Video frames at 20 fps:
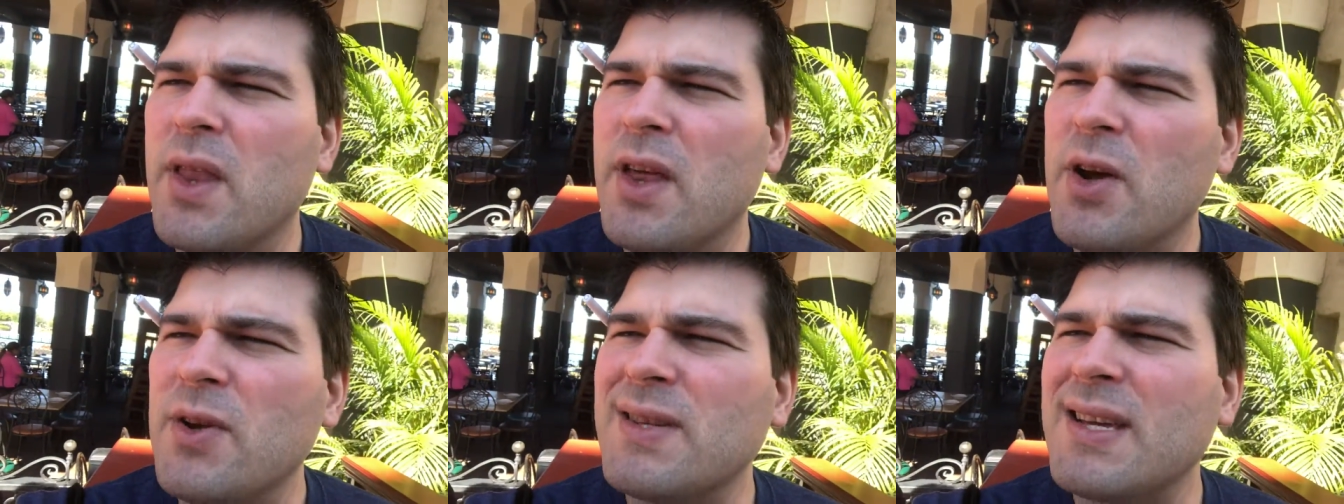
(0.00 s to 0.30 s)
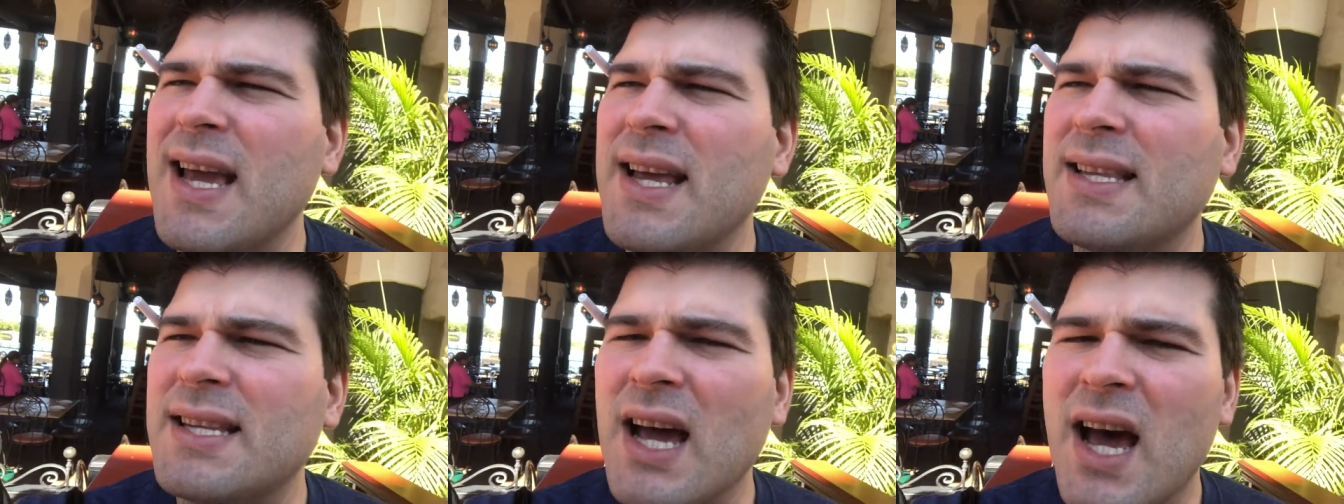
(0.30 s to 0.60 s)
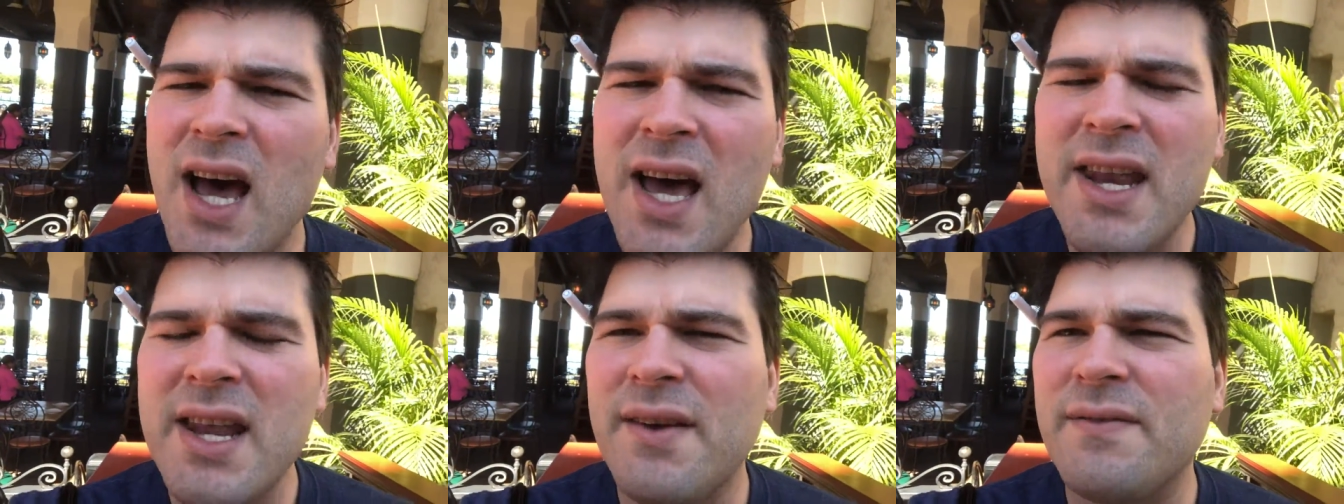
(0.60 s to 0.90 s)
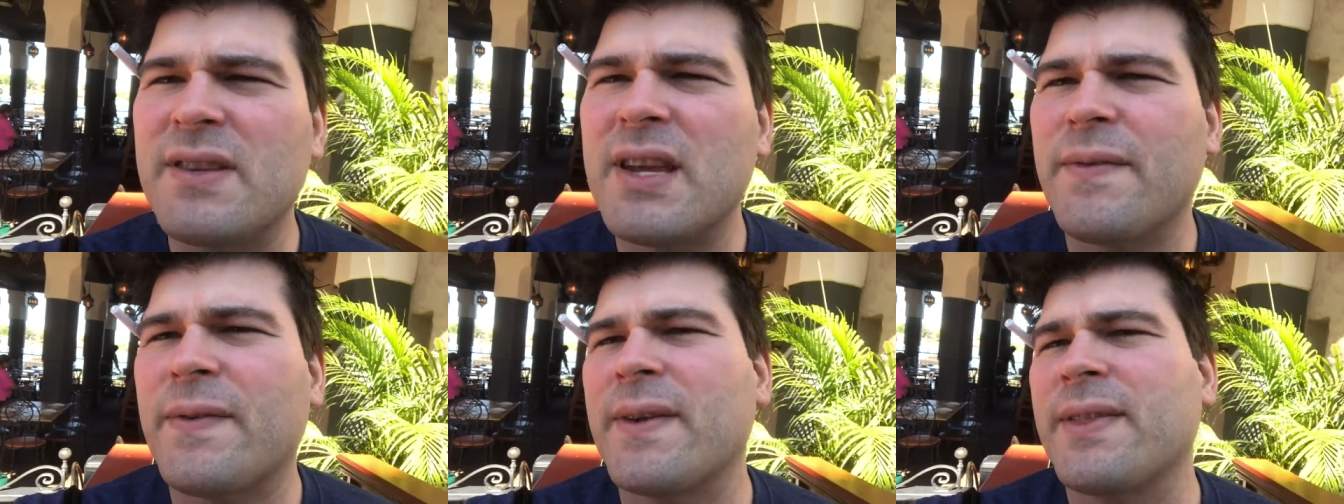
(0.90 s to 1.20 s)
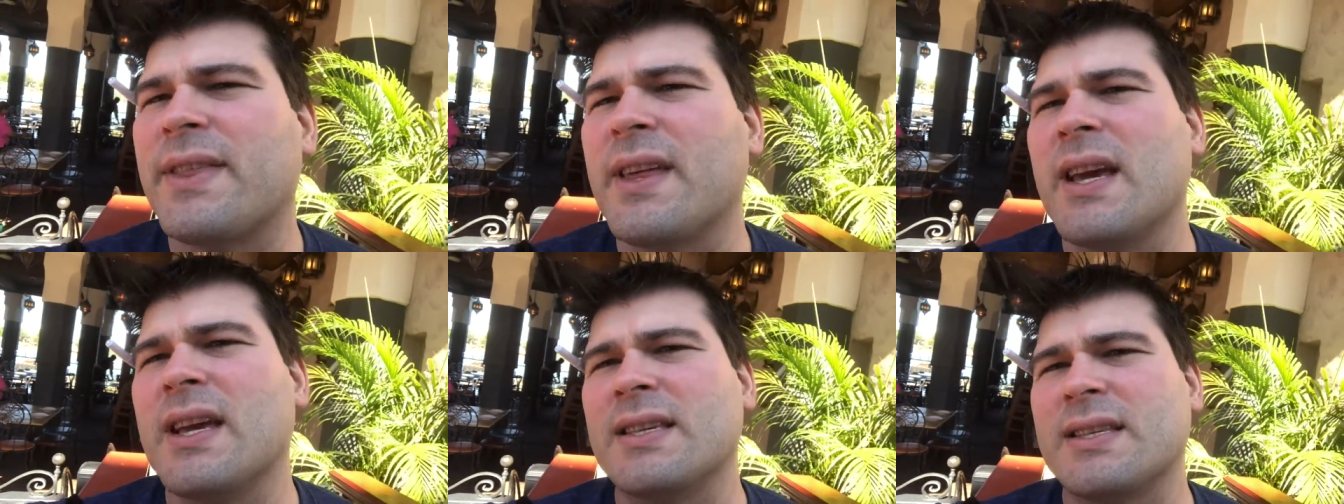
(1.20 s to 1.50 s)
there's a ton of
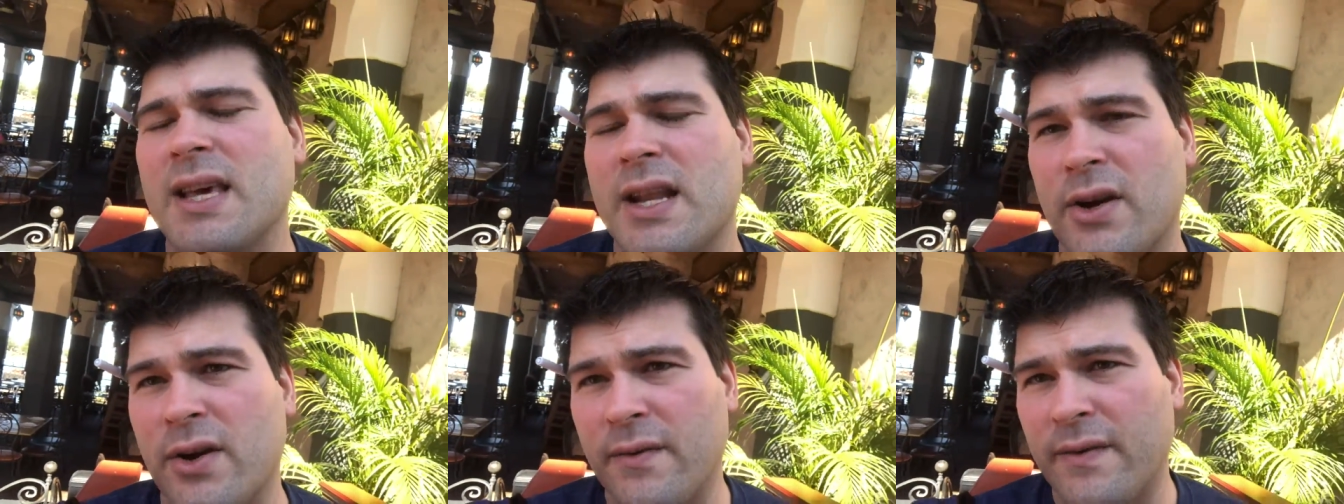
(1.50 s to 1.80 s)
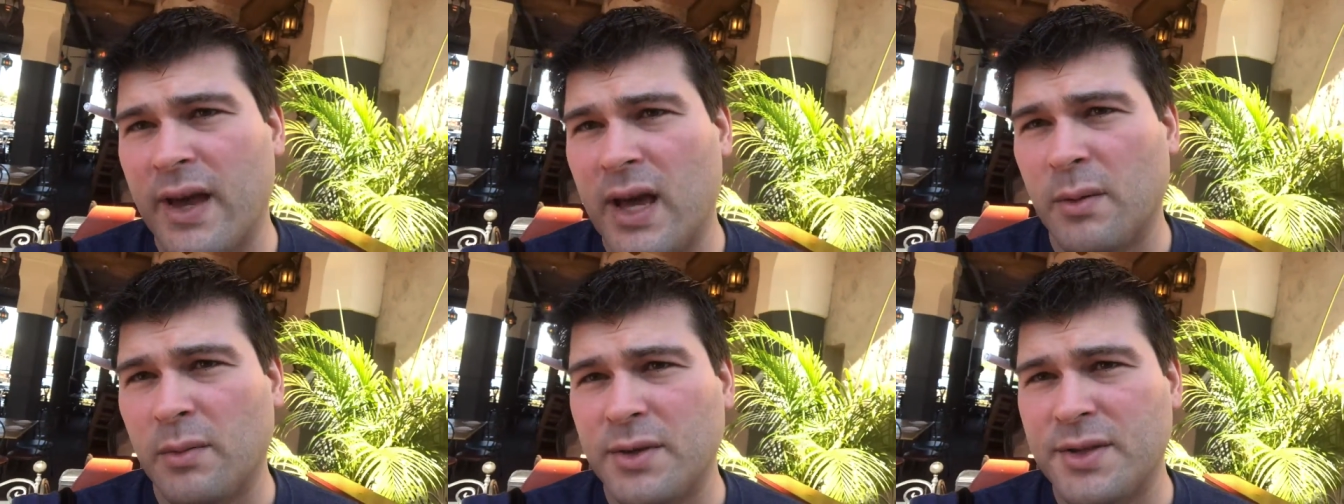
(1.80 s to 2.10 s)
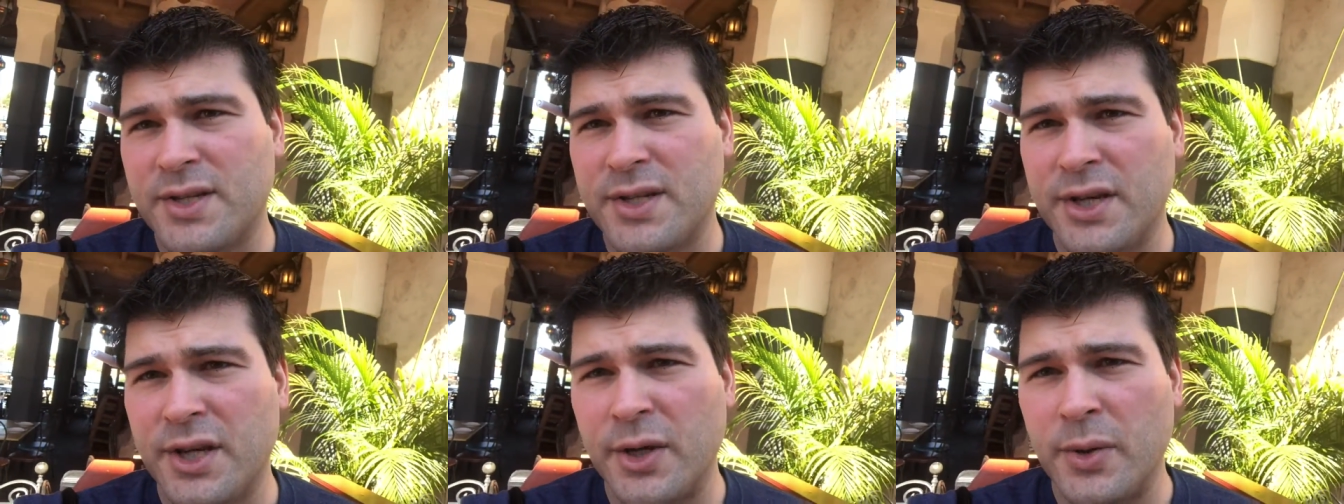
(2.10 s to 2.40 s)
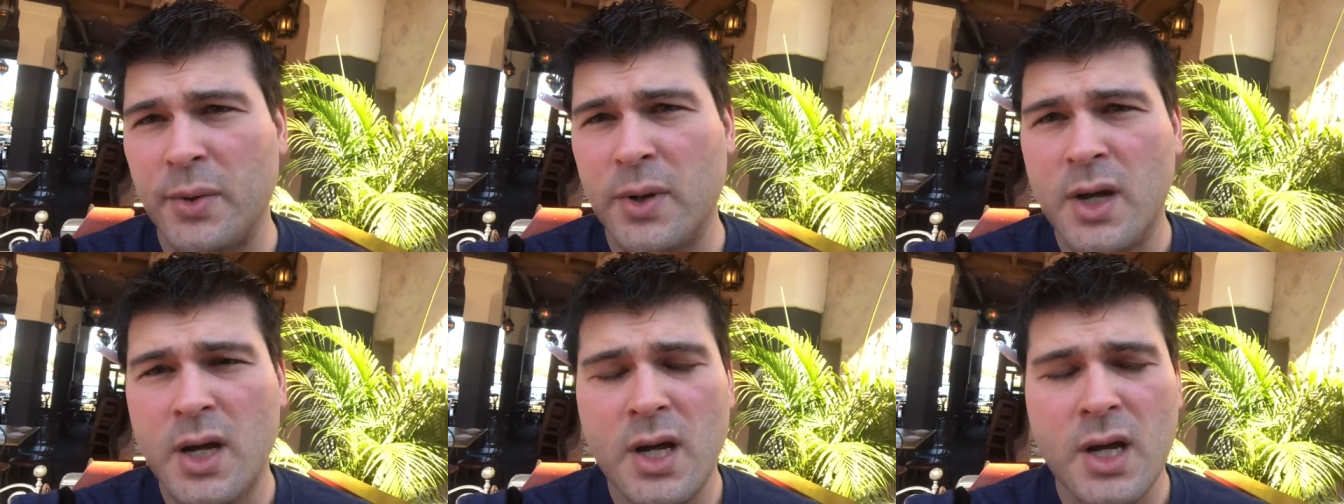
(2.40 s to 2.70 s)
different things that are available to you.